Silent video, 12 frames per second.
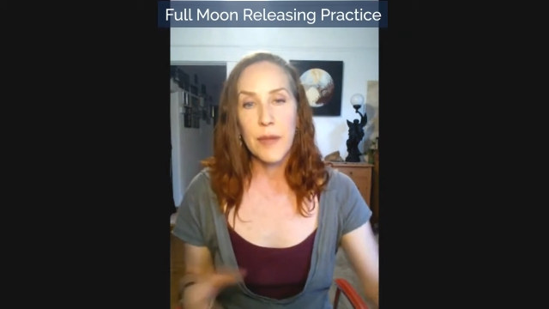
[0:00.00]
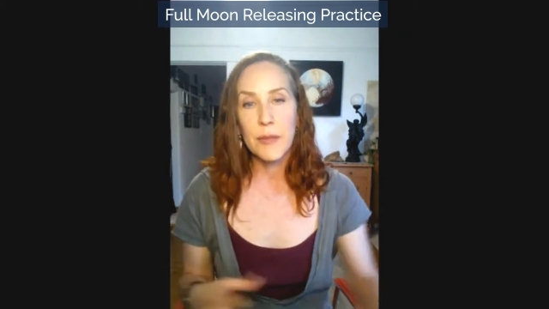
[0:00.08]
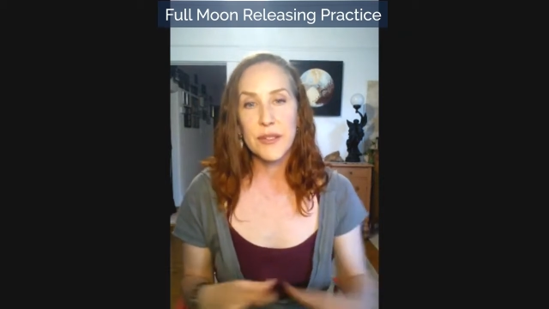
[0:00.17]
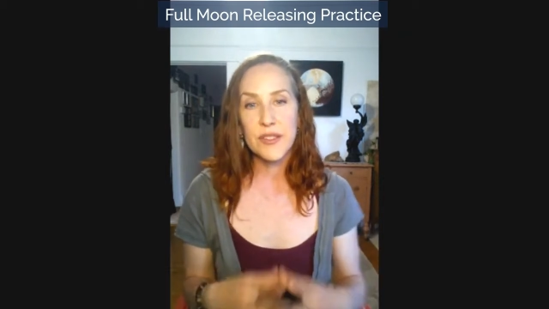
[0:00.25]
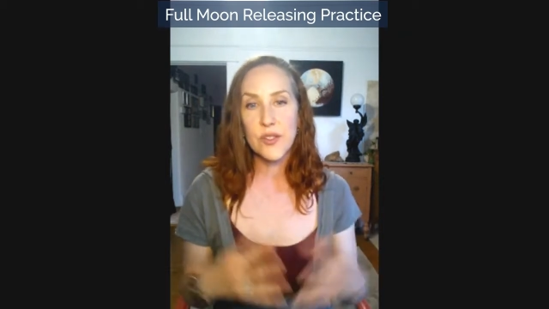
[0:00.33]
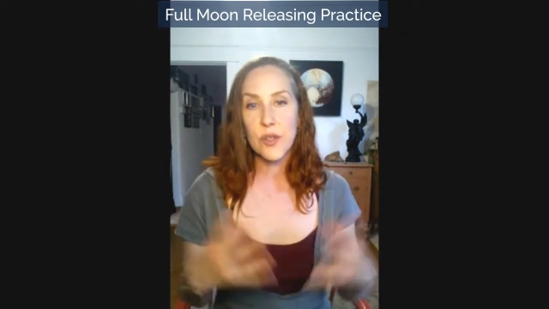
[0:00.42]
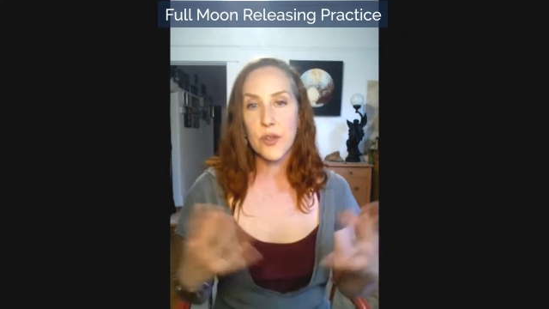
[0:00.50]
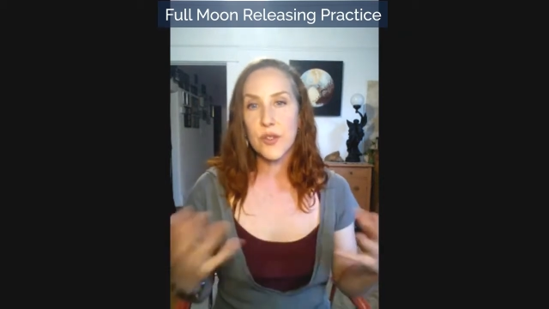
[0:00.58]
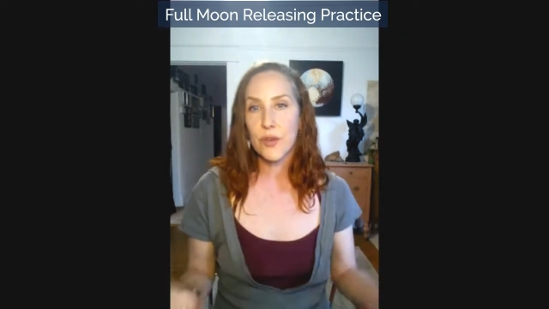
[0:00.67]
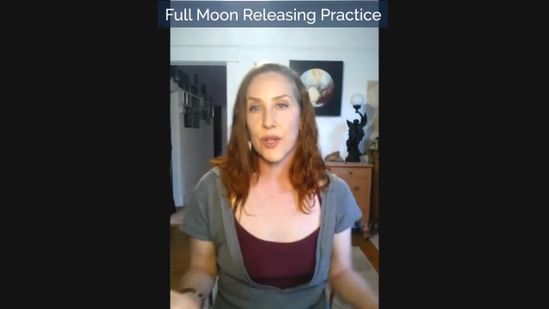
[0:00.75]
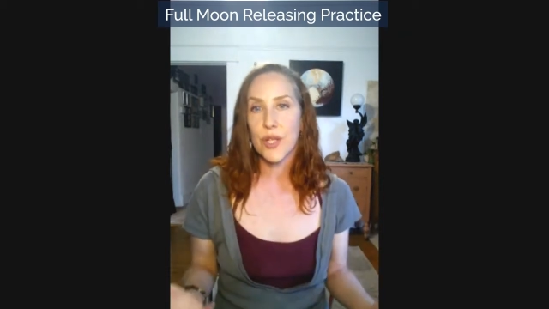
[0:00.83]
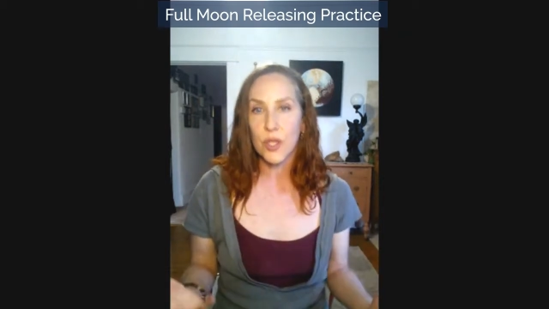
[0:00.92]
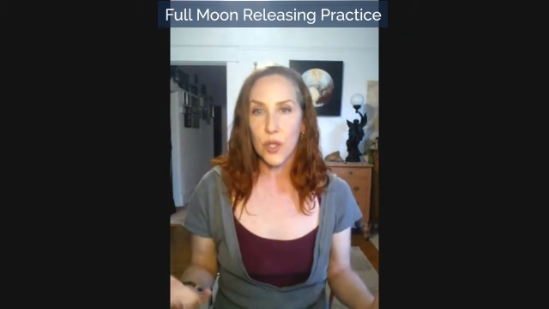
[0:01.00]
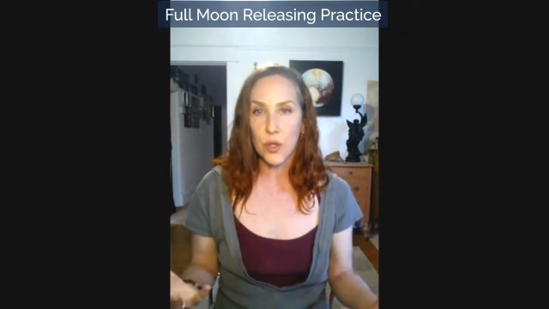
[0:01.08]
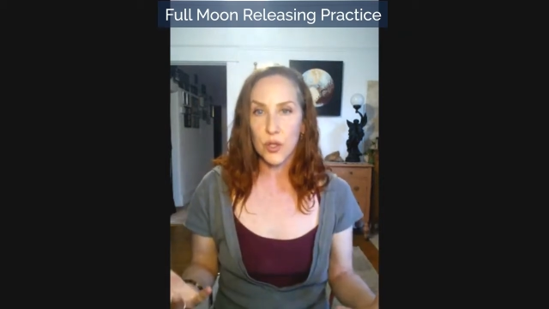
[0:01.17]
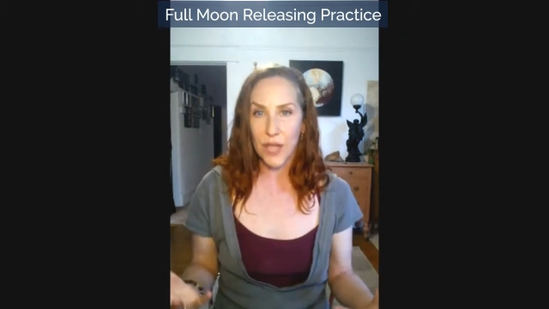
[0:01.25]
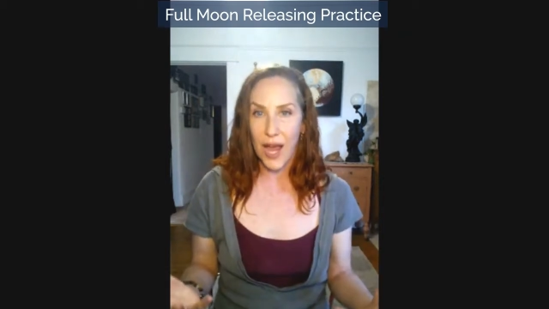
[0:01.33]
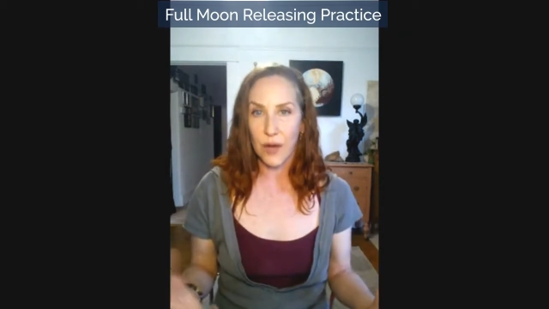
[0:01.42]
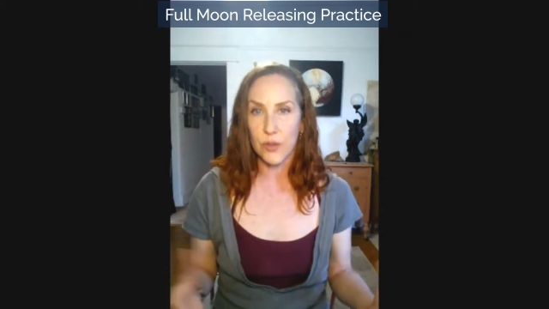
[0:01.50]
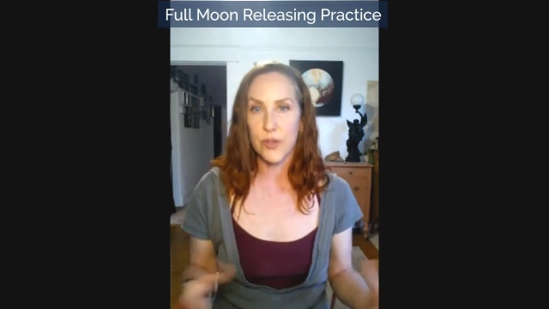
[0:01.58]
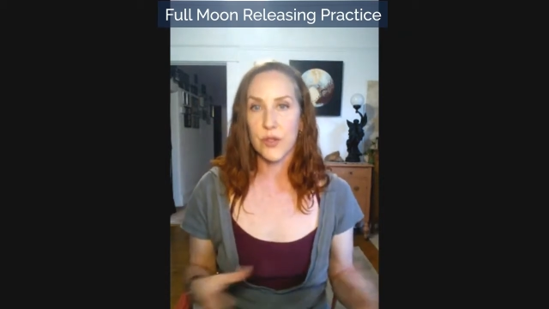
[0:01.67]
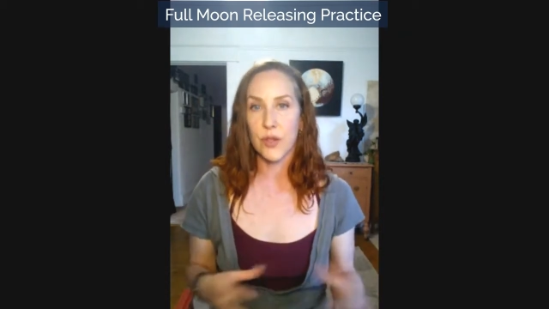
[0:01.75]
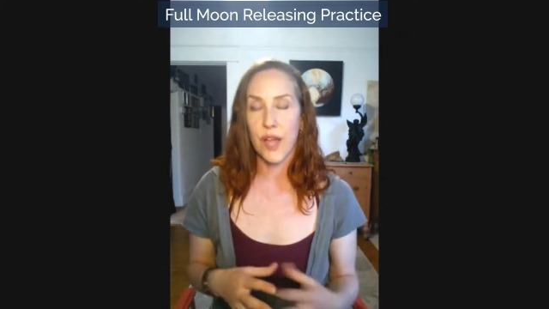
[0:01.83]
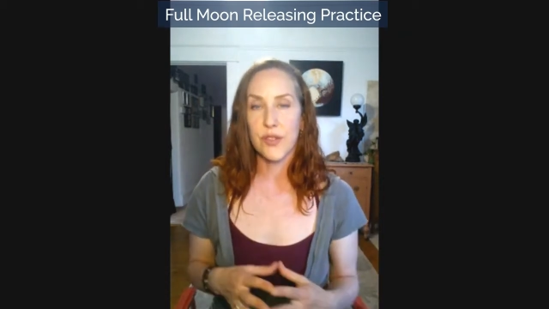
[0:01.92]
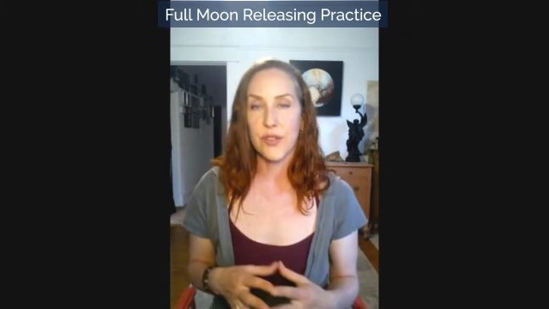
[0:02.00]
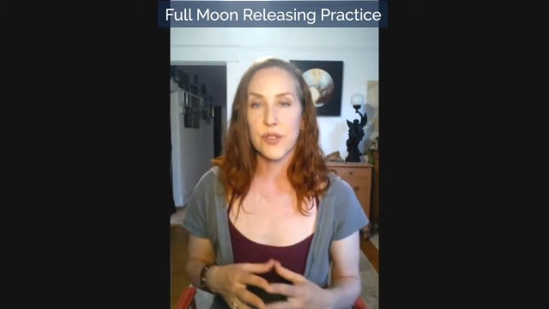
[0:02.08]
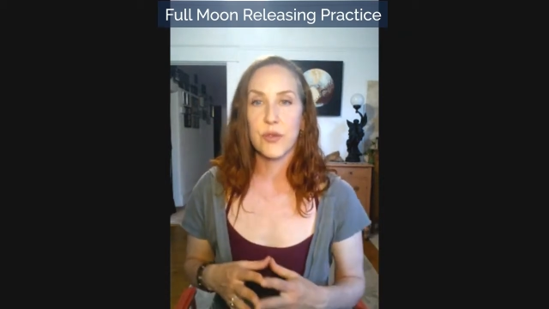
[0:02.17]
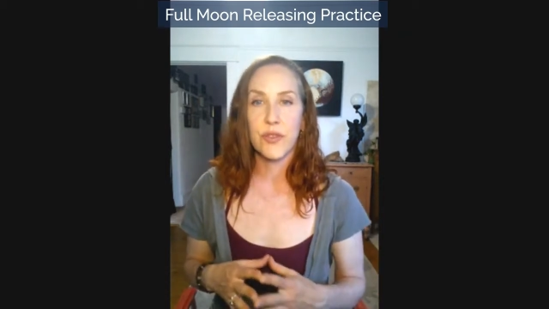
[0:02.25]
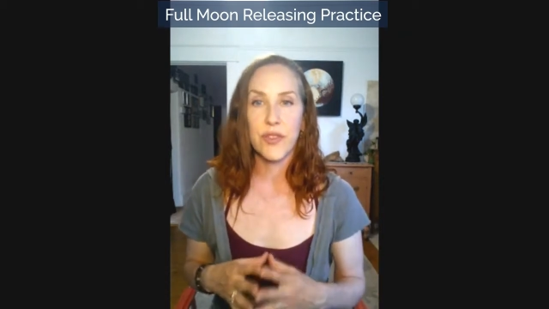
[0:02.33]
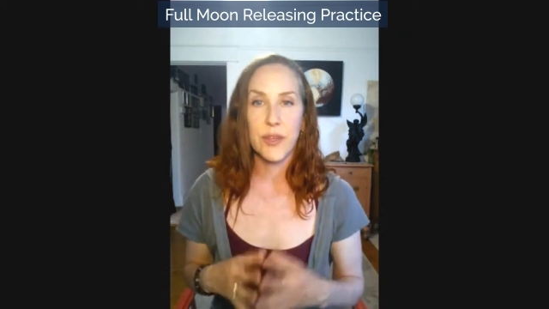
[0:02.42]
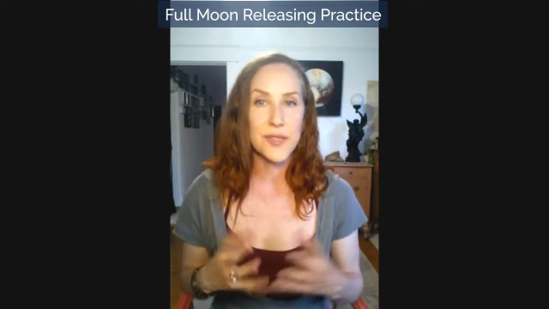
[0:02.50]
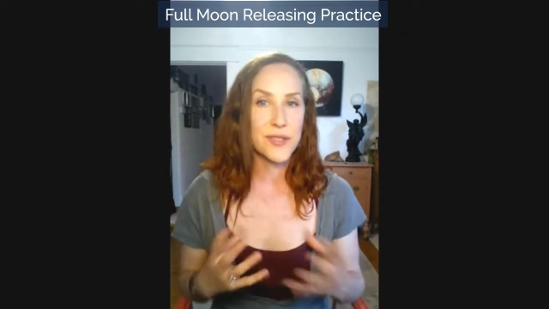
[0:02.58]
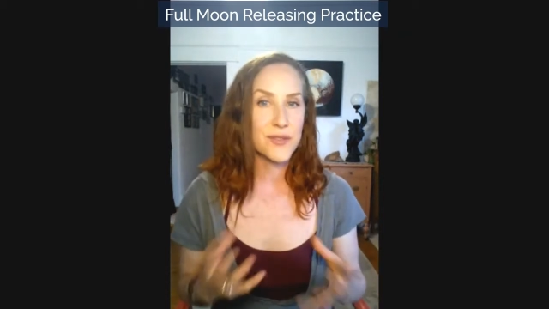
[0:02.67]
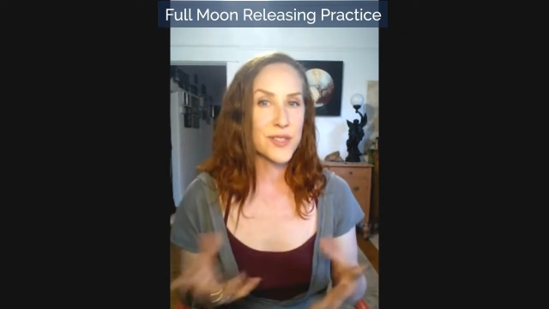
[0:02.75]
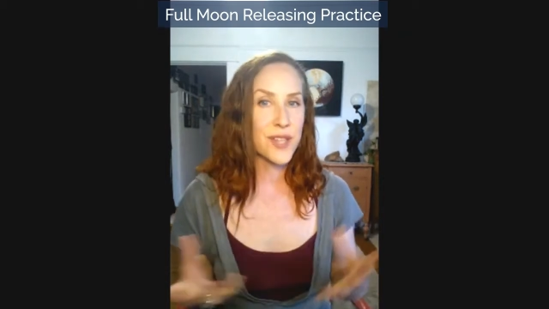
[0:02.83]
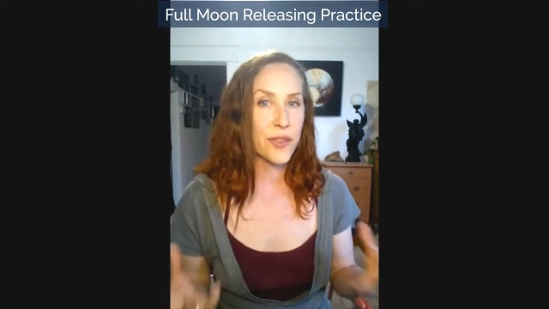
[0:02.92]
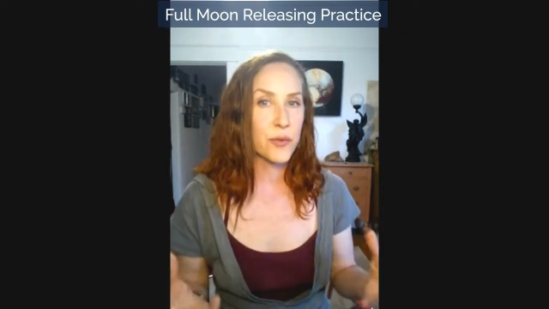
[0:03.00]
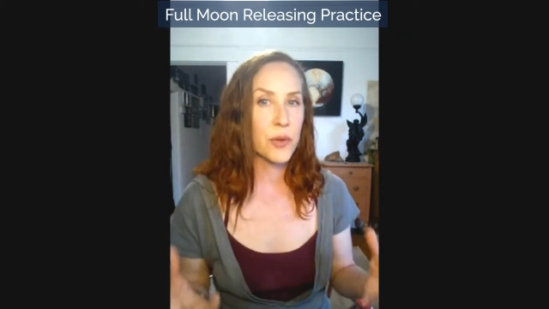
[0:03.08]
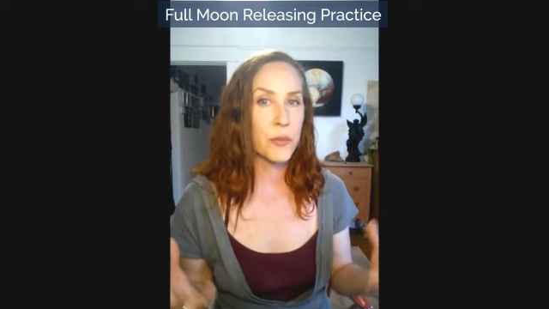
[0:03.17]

But this is also an occult house, so it has to do with themes of death,